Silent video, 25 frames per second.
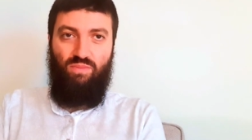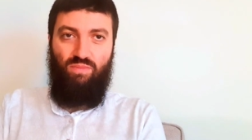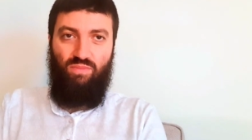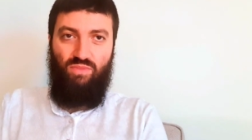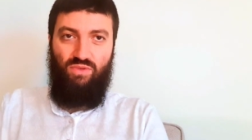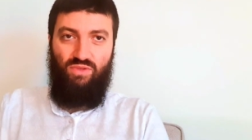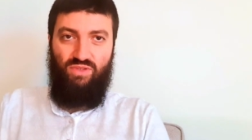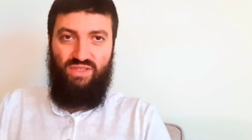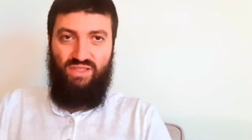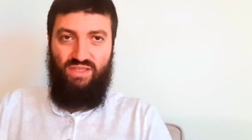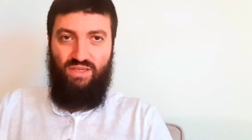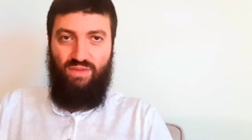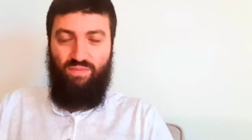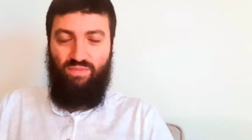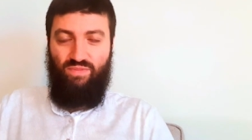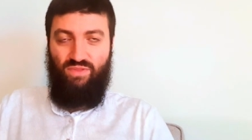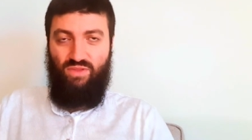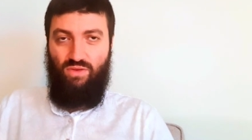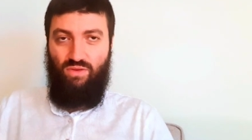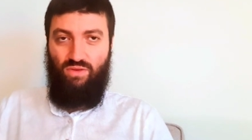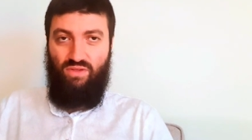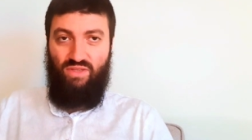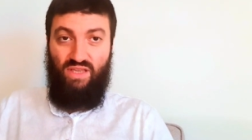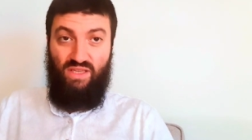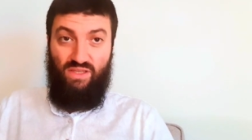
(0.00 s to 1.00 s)
Muslim
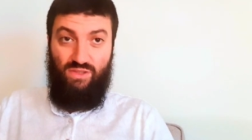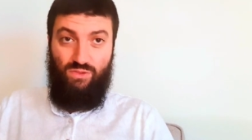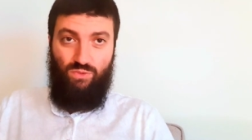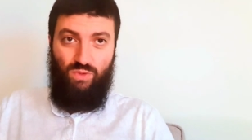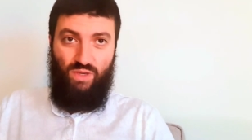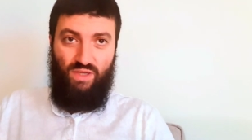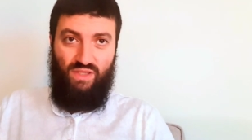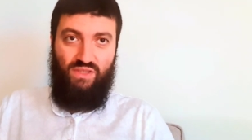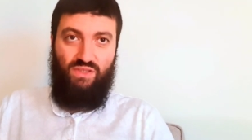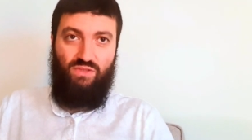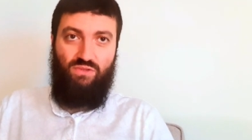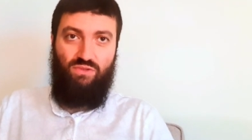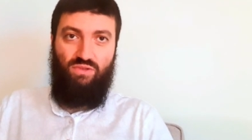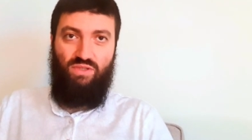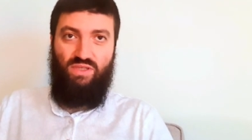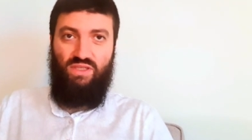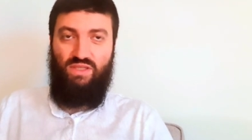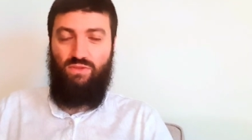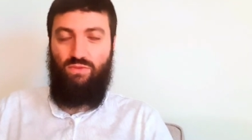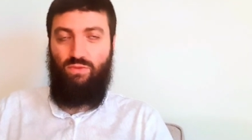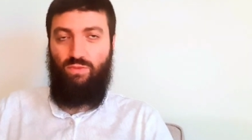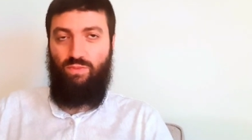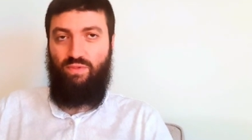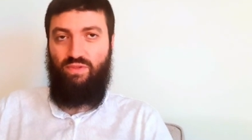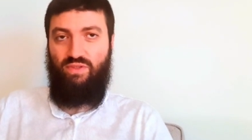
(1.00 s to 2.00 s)
thought. That's why
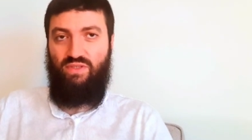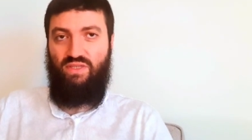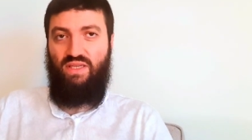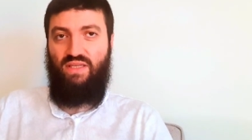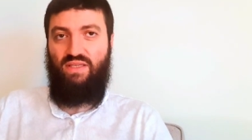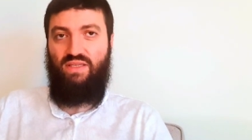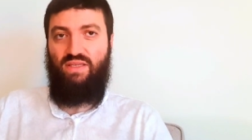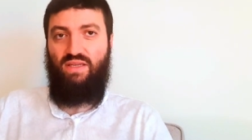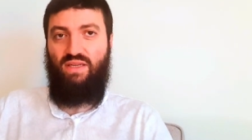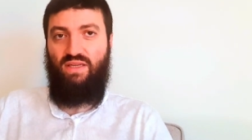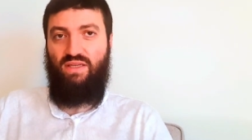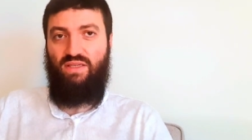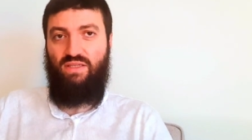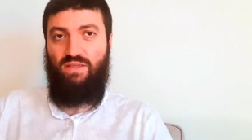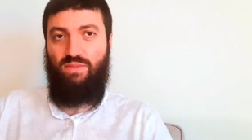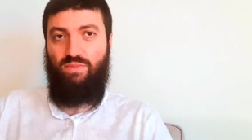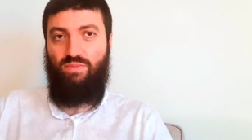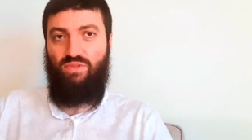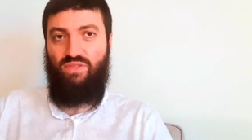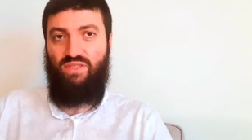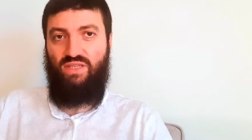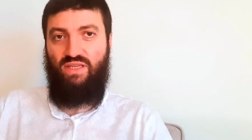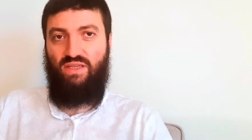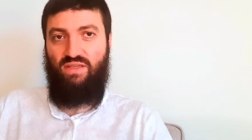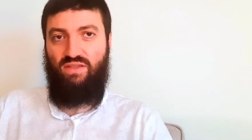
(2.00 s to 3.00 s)
Sunnis represent
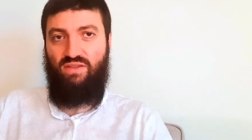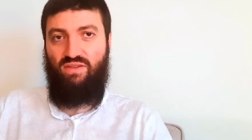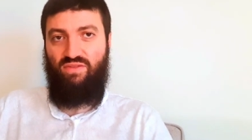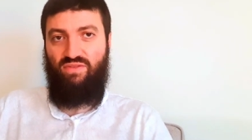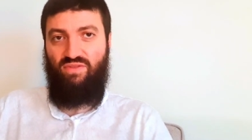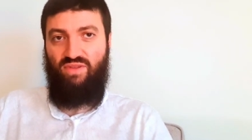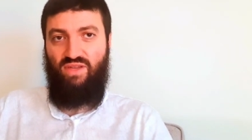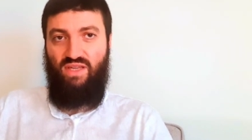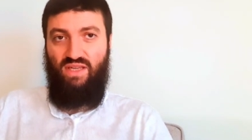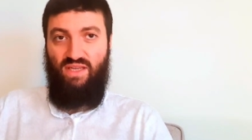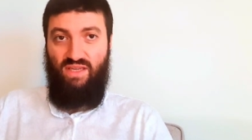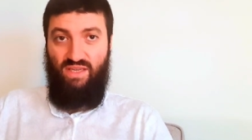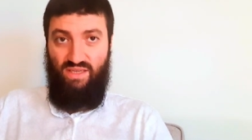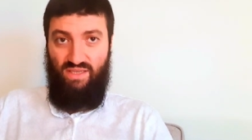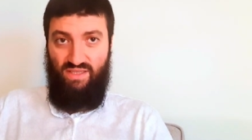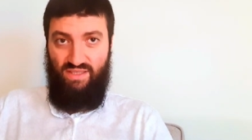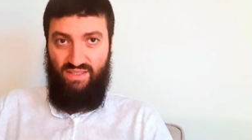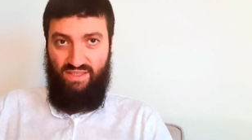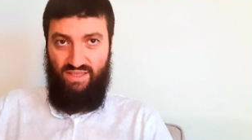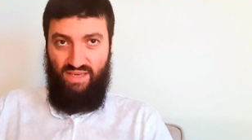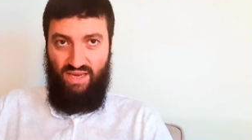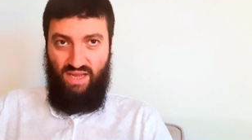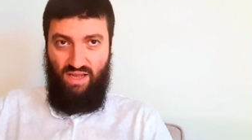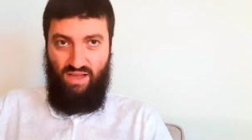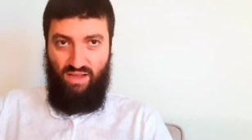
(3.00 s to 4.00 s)
90% of
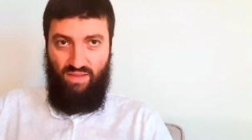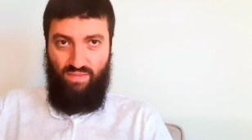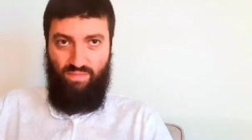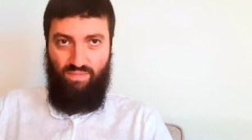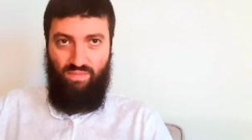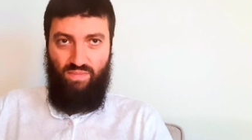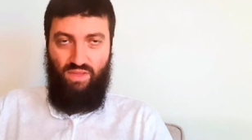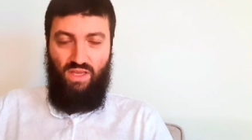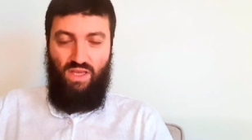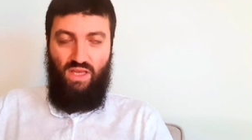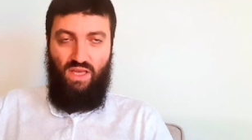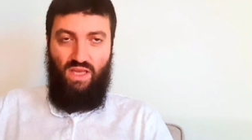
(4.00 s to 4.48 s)
Islam.